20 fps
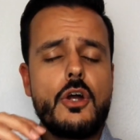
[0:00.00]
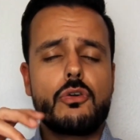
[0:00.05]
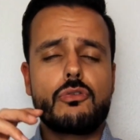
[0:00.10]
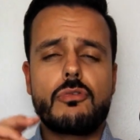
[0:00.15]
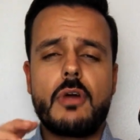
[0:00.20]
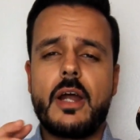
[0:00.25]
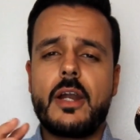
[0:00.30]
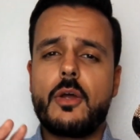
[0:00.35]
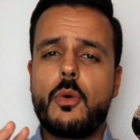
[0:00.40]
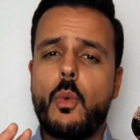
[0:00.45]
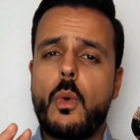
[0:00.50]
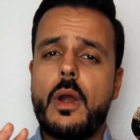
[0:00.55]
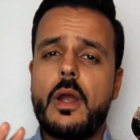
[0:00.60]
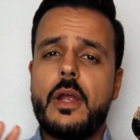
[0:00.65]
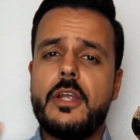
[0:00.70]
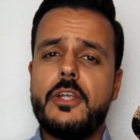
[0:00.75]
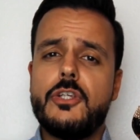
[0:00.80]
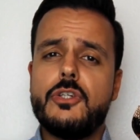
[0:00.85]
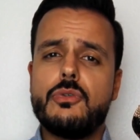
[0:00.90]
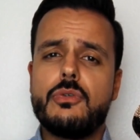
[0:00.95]
Right away
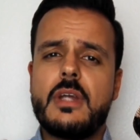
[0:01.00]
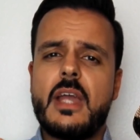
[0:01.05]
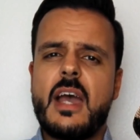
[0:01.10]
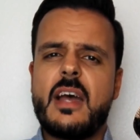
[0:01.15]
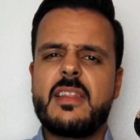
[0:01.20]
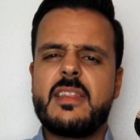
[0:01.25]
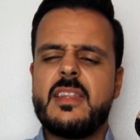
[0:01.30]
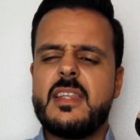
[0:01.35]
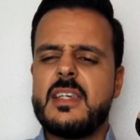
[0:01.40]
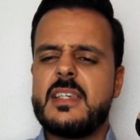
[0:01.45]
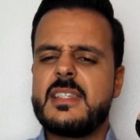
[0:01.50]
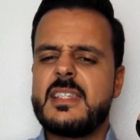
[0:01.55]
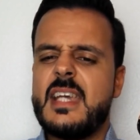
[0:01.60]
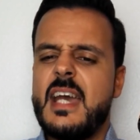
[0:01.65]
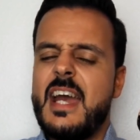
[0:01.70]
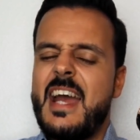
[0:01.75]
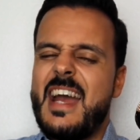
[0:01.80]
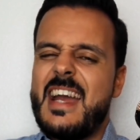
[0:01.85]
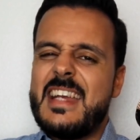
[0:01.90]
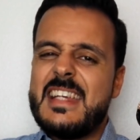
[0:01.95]
you get this
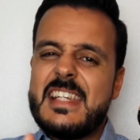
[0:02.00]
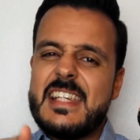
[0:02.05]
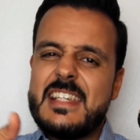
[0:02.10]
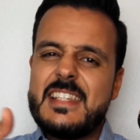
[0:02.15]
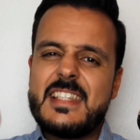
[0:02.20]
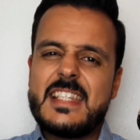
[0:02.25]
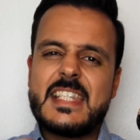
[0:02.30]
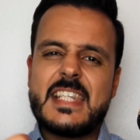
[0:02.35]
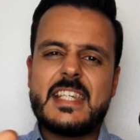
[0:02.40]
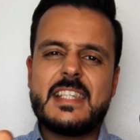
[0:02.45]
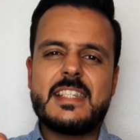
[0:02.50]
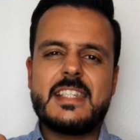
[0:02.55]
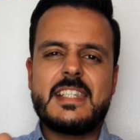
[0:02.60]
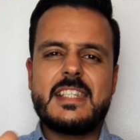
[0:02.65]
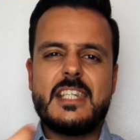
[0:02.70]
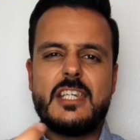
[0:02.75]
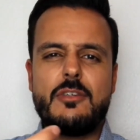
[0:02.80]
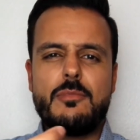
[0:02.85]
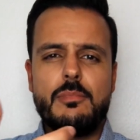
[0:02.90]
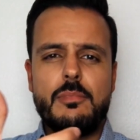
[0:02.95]

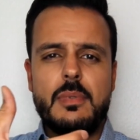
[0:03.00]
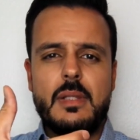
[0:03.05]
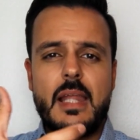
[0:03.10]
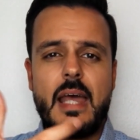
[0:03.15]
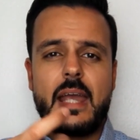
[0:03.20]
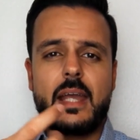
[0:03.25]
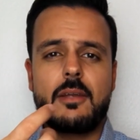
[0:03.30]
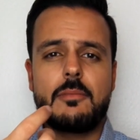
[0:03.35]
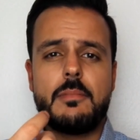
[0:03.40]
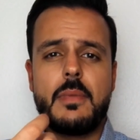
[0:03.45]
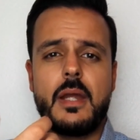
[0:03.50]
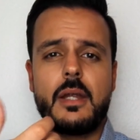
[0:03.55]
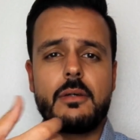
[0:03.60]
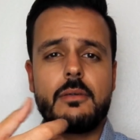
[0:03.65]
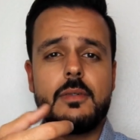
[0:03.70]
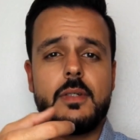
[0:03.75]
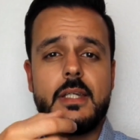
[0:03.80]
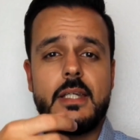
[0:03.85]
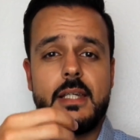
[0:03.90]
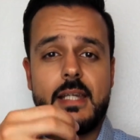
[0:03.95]
intensely
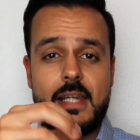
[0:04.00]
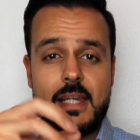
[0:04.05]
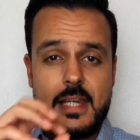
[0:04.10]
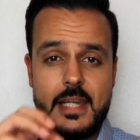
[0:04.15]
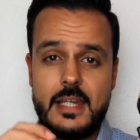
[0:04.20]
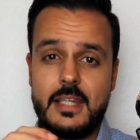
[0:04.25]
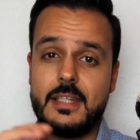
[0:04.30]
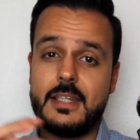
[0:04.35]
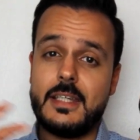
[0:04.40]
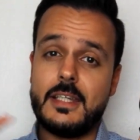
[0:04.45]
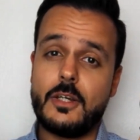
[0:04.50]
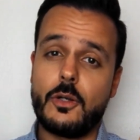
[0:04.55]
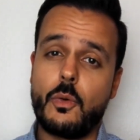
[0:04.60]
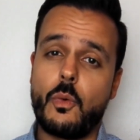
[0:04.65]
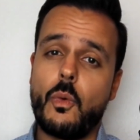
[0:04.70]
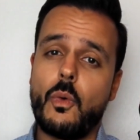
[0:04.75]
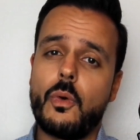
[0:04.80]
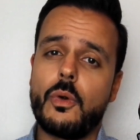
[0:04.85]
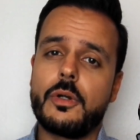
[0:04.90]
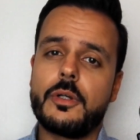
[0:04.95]
blackberry inky
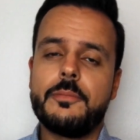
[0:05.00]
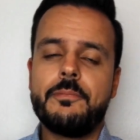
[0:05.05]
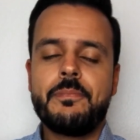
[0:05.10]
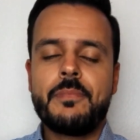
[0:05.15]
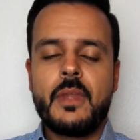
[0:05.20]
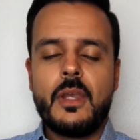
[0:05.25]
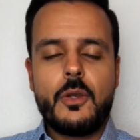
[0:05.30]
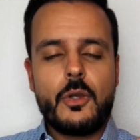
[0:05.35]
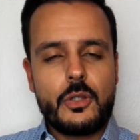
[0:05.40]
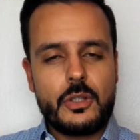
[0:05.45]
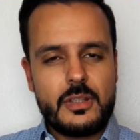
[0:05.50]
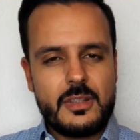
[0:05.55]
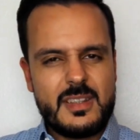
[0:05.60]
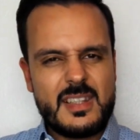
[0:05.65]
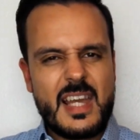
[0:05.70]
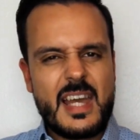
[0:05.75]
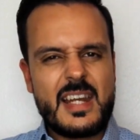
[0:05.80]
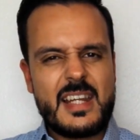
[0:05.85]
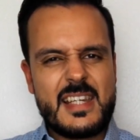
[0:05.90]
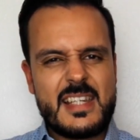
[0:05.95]
accord
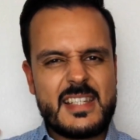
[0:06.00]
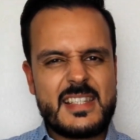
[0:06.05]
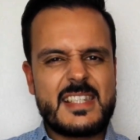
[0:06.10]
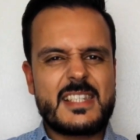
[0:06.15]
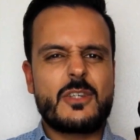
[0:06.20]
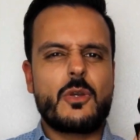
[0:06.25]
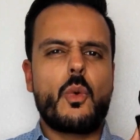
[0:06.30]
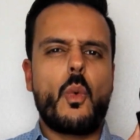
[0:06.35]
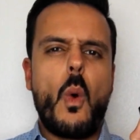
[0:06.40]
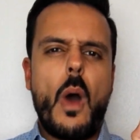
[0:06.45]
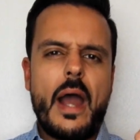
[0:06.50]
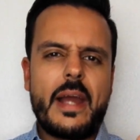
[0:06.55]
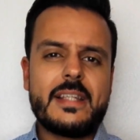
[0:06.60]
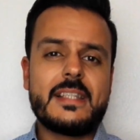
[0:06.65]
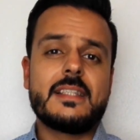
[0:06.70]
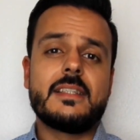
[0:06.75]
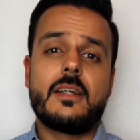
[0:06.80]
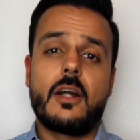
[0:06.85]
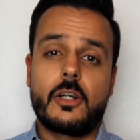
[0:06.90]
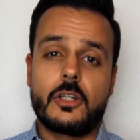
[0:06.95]
that it's
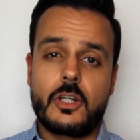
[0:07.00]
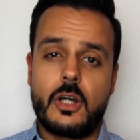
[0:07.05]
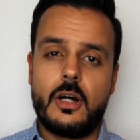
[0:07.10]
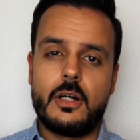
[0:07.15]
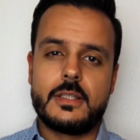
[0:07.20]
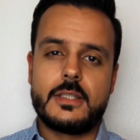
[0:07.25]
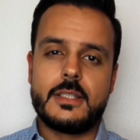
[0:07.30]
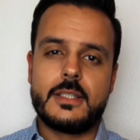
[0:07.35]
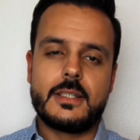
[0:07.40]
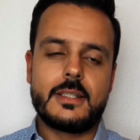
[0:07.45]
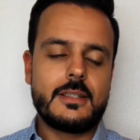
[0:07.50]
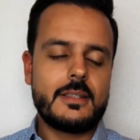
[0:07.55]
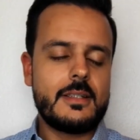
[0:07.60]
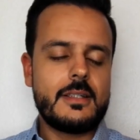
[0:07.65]
quite narcotic.